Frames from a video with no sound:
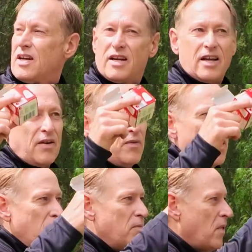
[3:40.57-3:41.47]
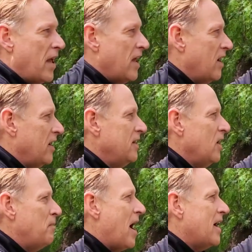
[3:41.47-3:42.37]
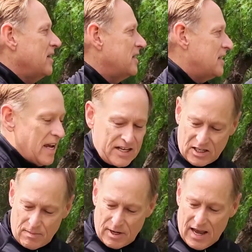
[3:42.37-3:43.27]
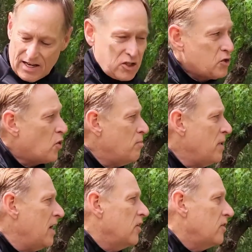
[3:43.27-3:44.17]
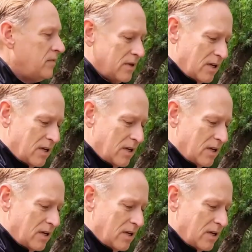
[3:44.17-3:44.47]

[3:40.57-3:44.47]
If you ever, like back in the day, somebody had to sort mail,